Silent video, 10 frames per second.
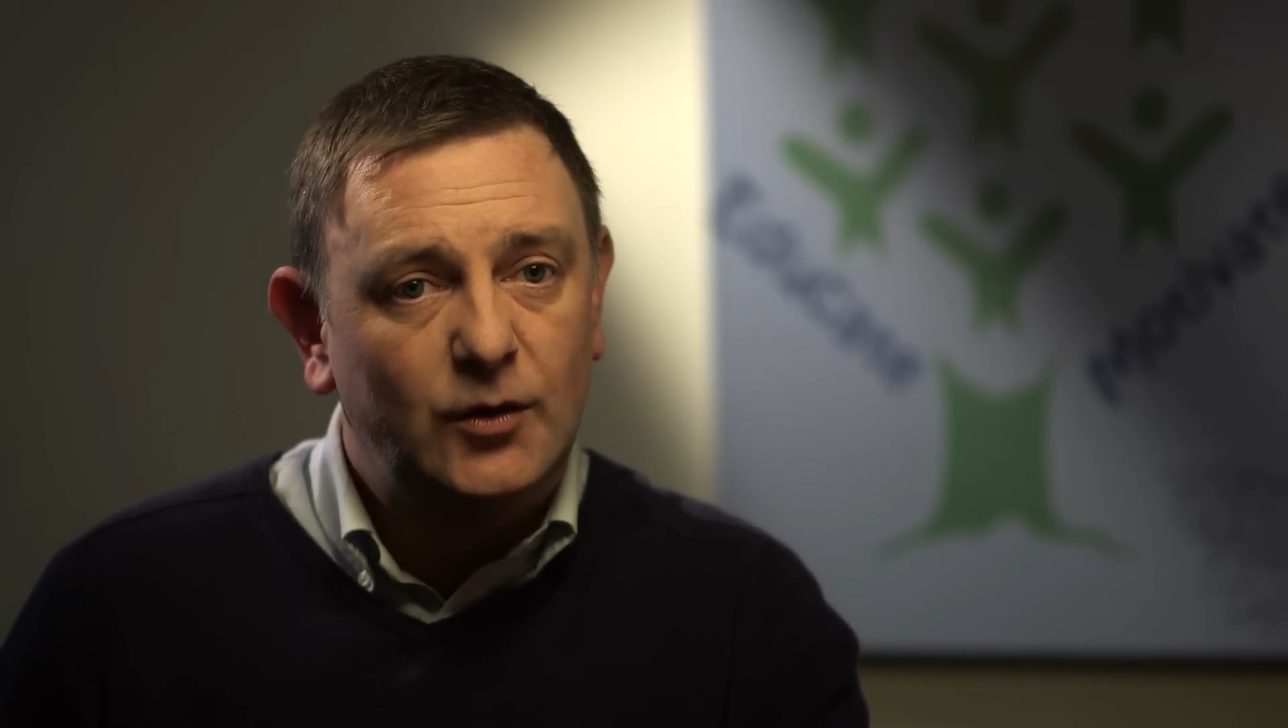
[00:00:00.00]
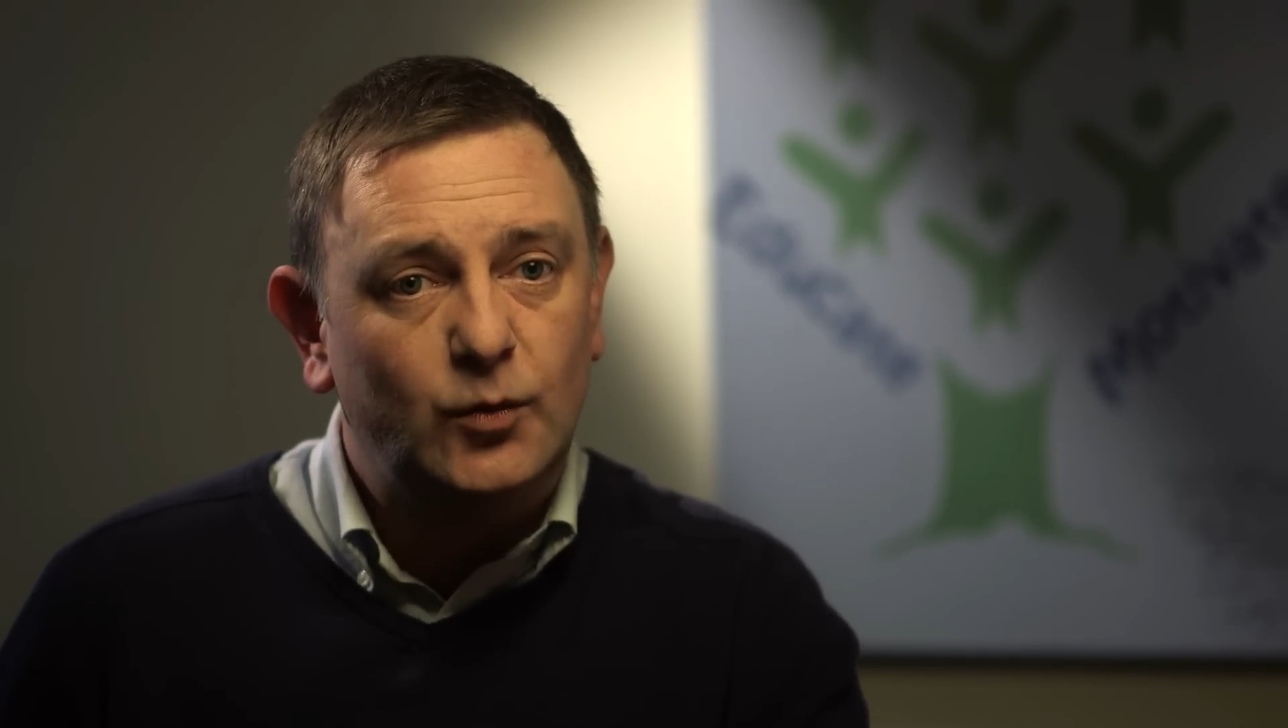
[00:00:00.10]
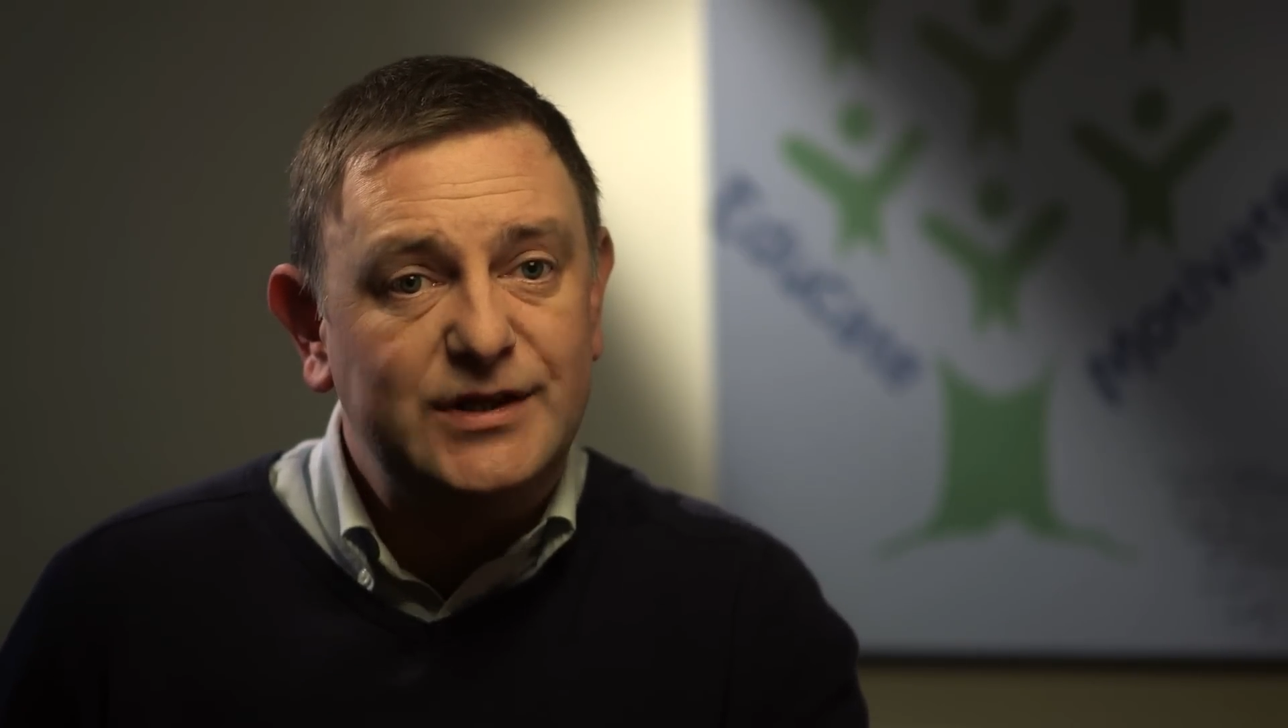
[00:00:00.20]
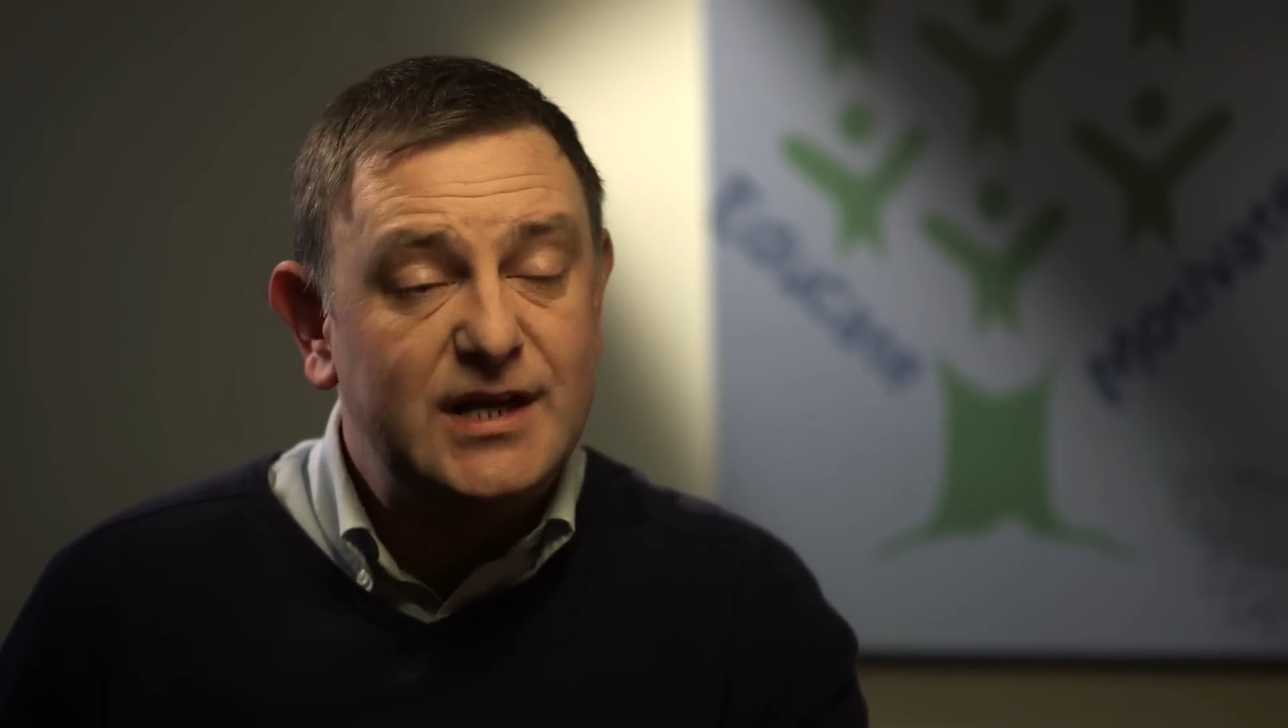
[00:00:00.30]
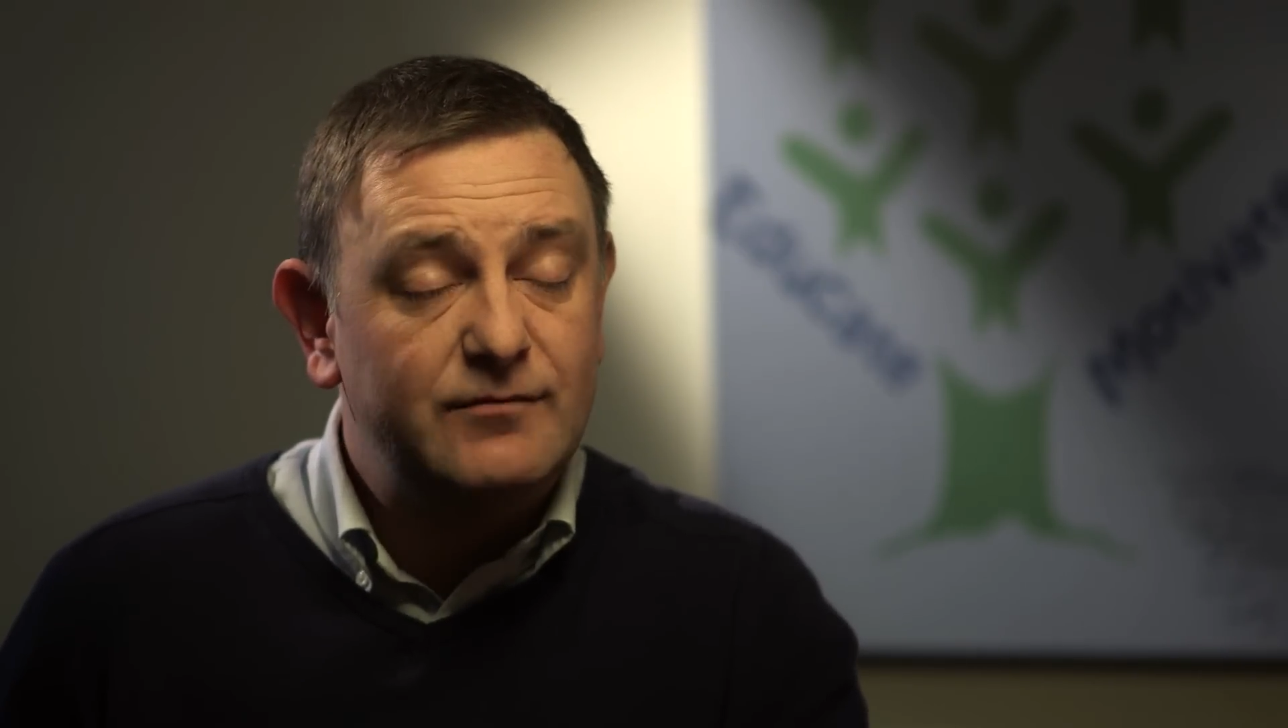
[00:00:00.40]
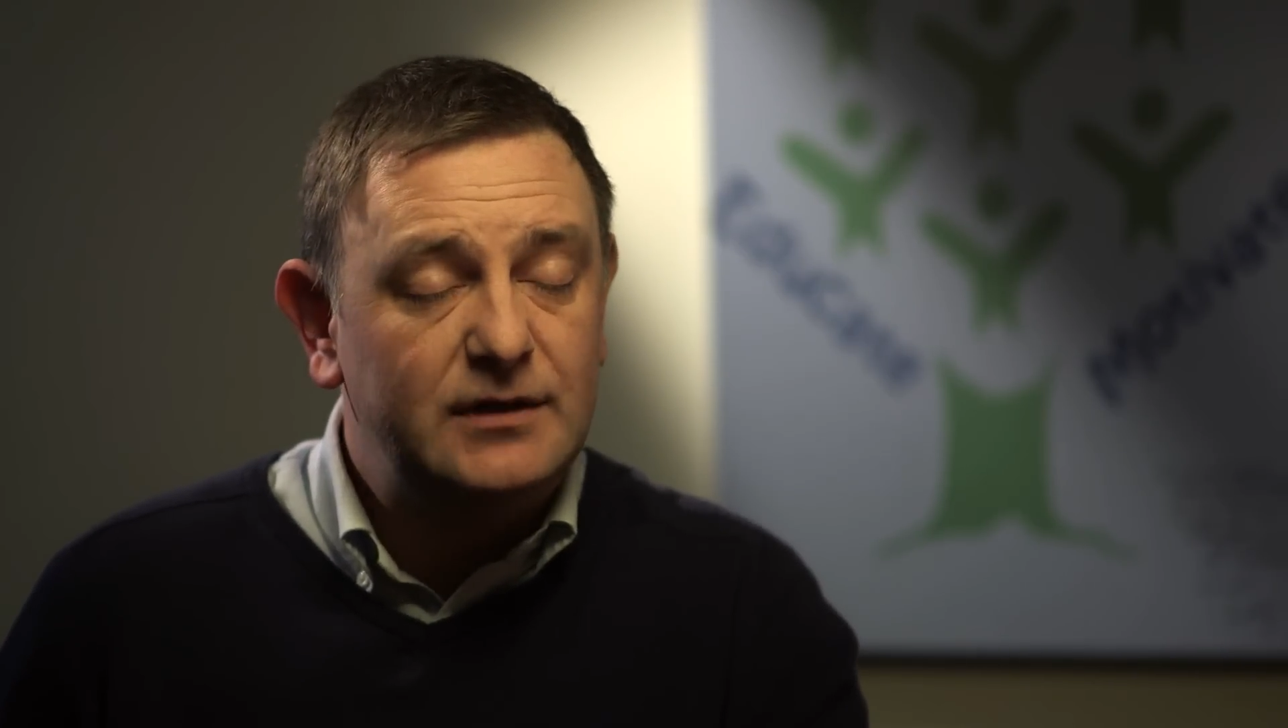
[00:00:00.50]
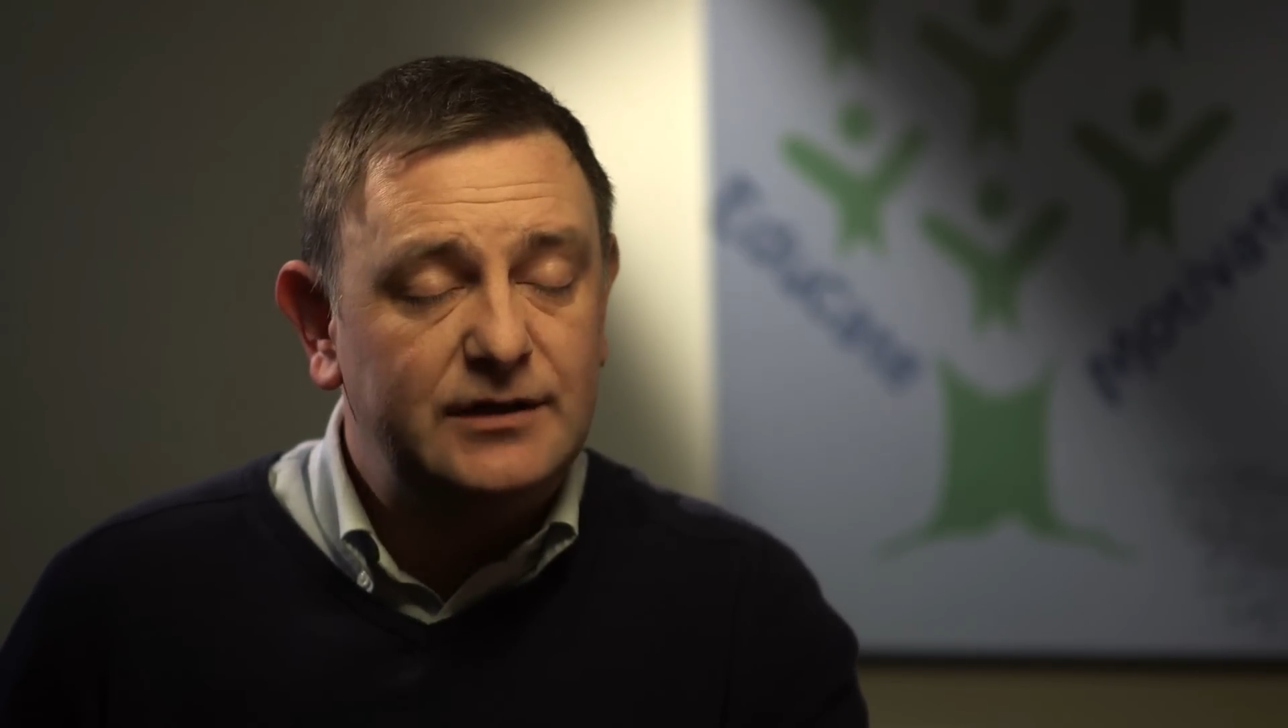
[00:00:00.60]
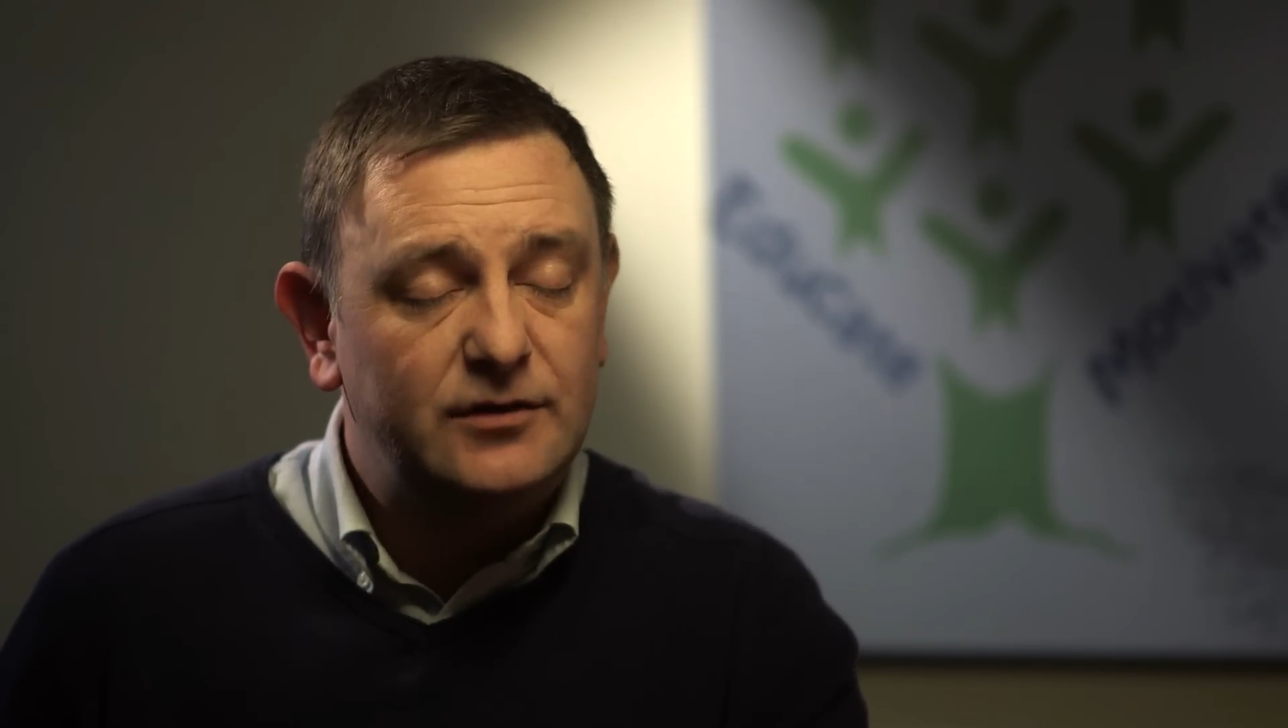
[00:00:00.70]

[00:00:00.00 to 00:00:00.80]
We generally